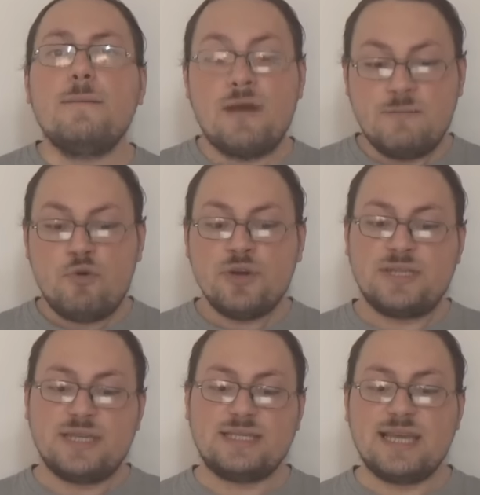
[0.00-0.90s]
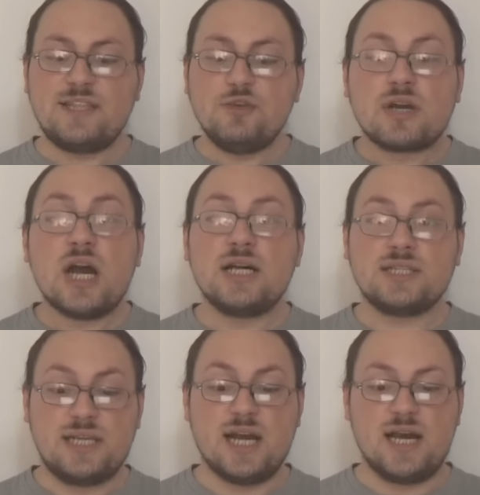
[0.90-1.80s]
My point is that you
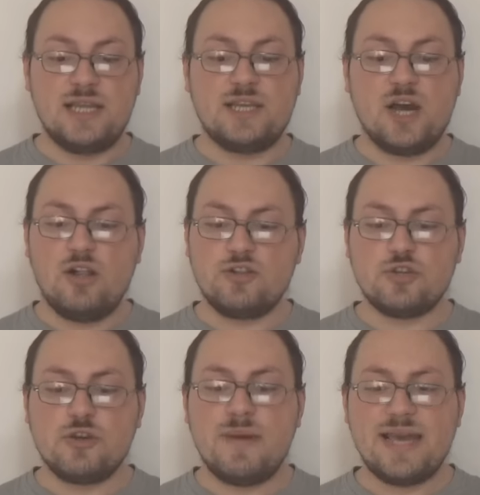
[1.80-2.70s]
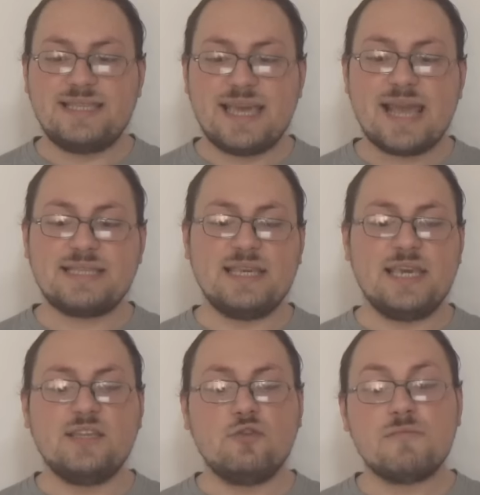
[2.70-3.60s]
can't guide culture by taxing
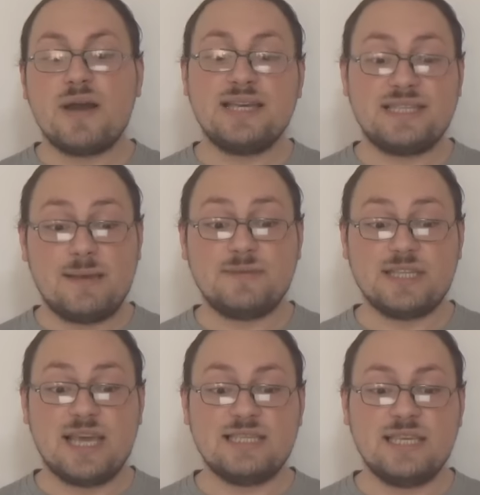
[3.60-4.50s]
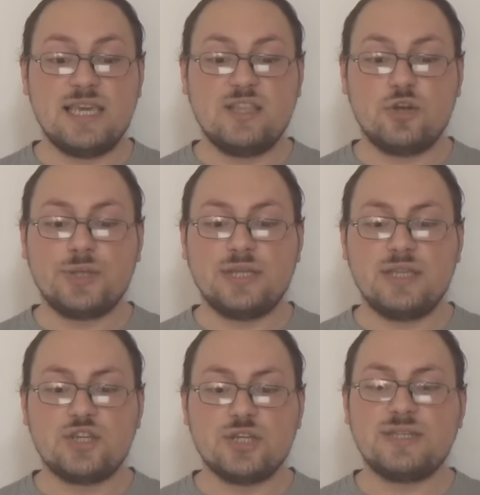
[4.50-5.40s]
it or by subsidizing it on
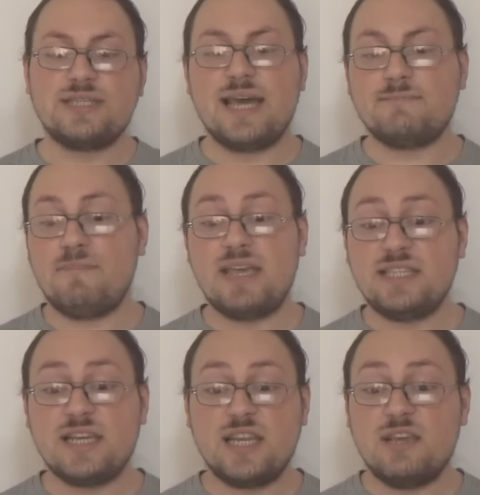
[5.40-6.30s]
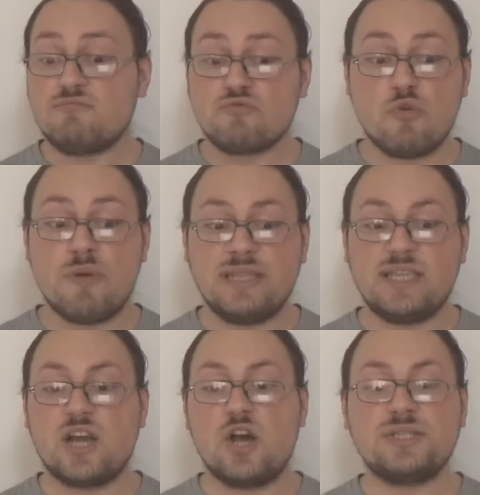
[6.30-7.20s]
conditions that basically ruin
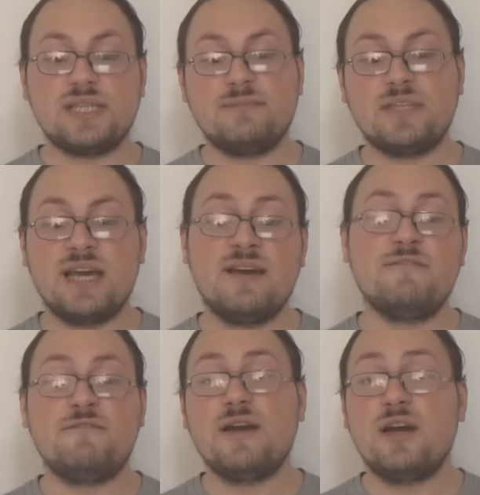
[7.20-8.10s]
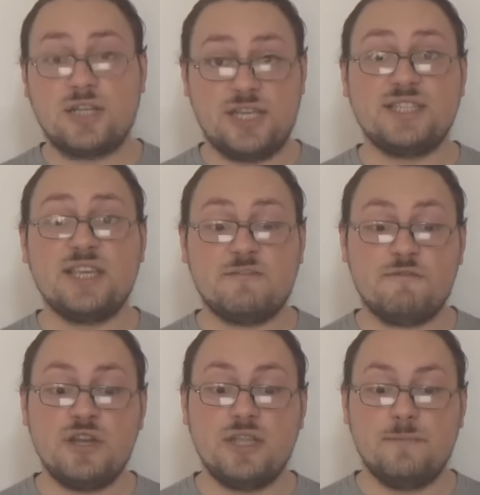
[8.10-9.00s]
the concept of artistic
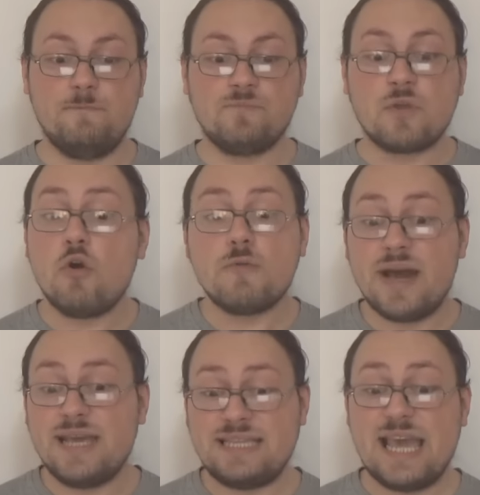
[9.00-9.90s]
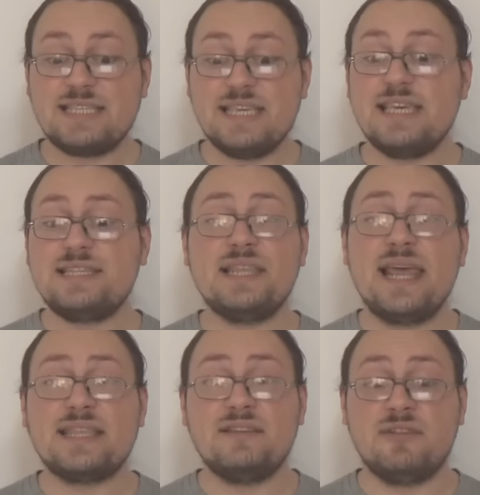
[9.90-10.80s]
freedom, or by taxing it
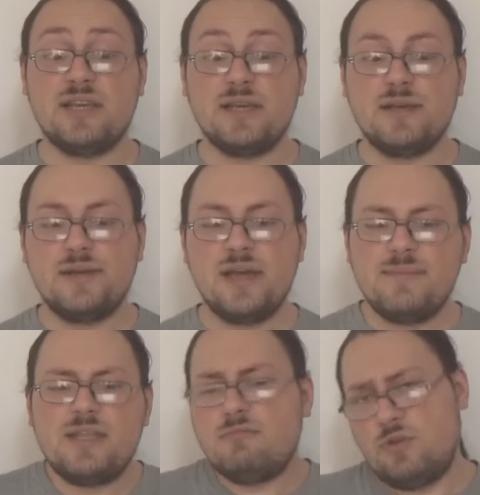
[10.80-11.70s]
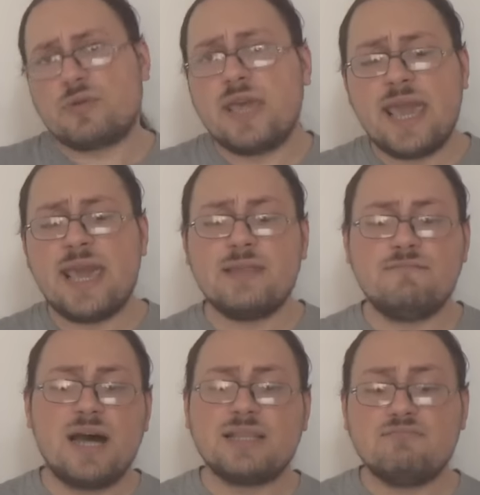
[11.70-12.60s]
selectively. I mean, you can,
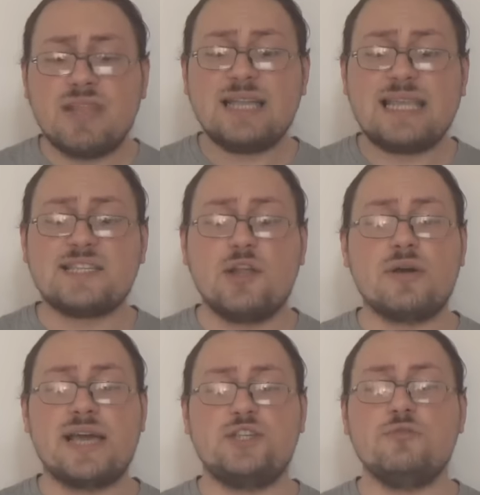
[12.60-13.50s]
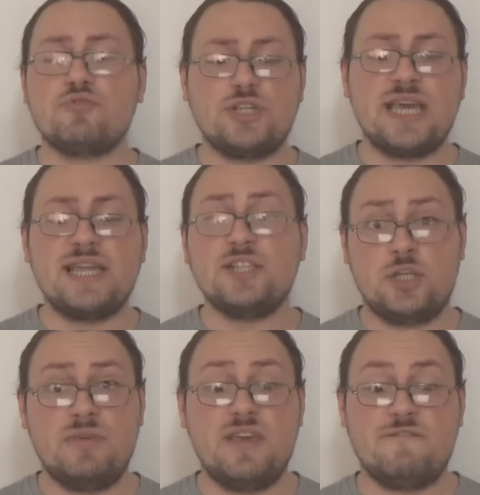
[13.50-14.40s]
but not as long as you pretend
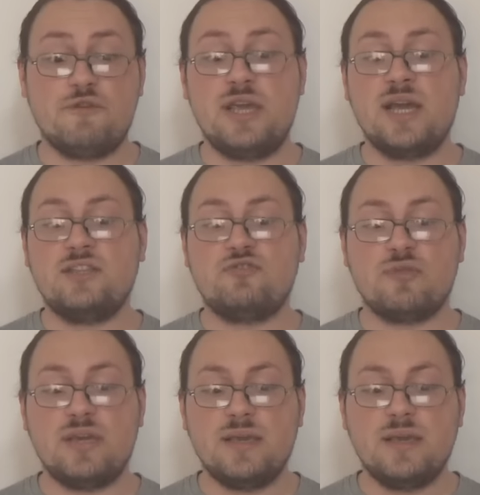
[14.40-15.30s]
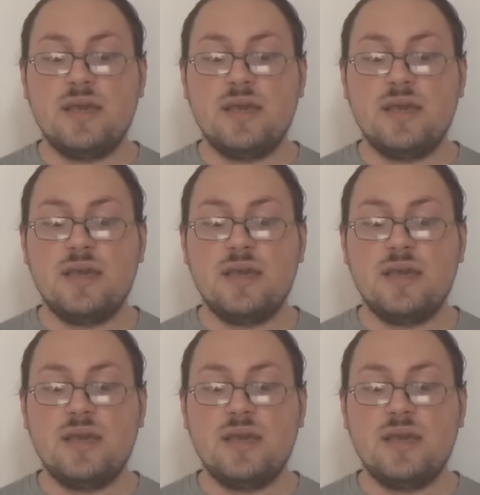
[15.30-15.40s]
to be a free country.